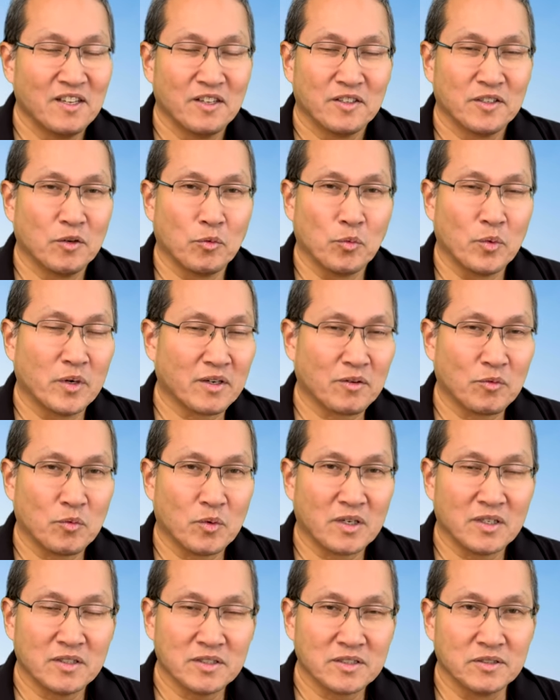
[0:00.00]
You know,
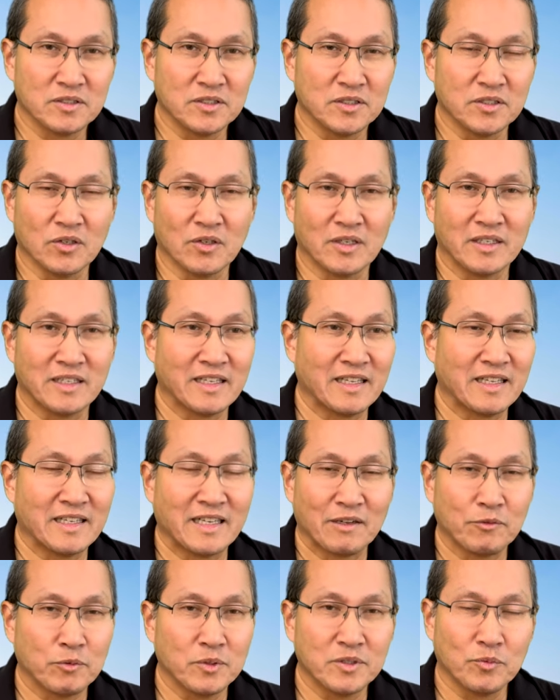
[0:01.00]
where else could you go? And
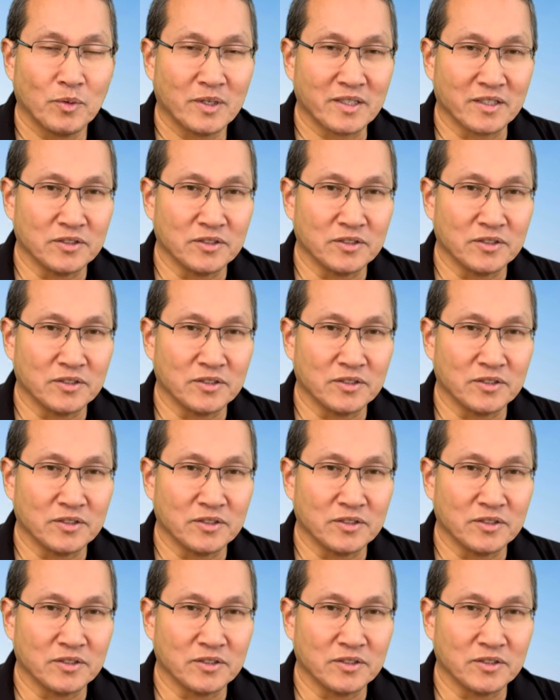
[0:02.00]
I wouldn't want